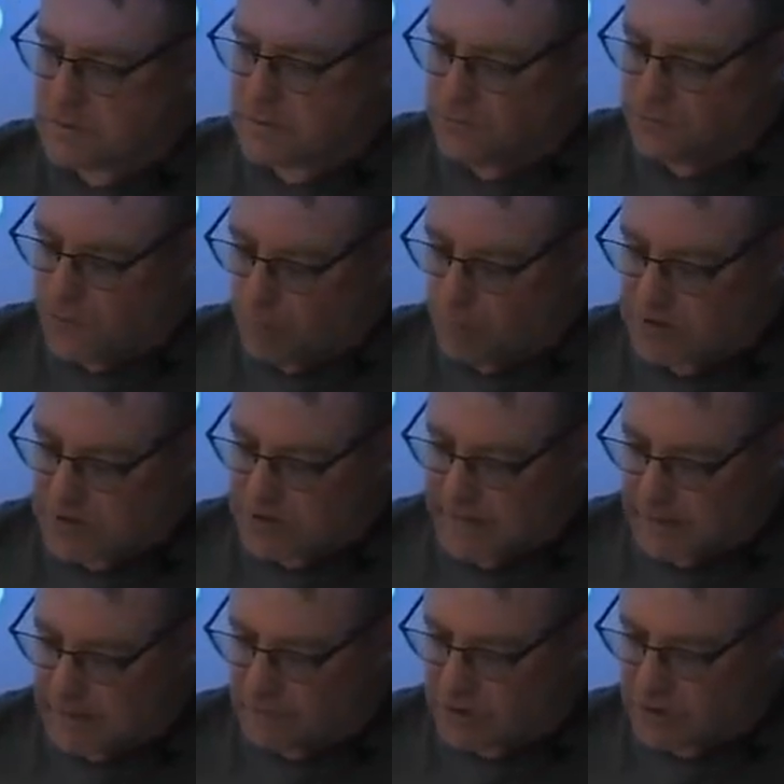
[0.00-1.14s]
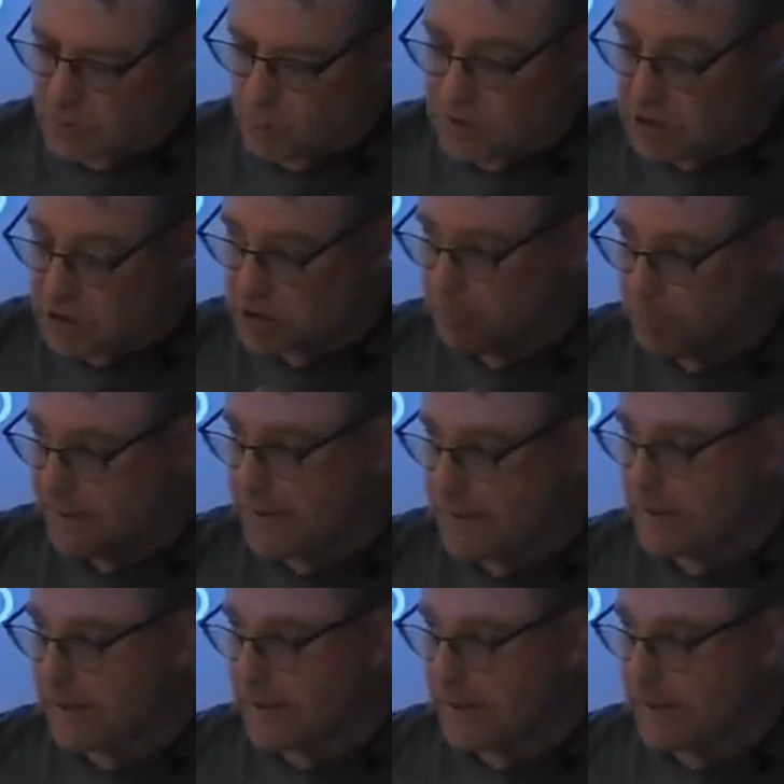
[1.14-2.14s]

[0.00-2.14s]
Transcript: film and television, which is completely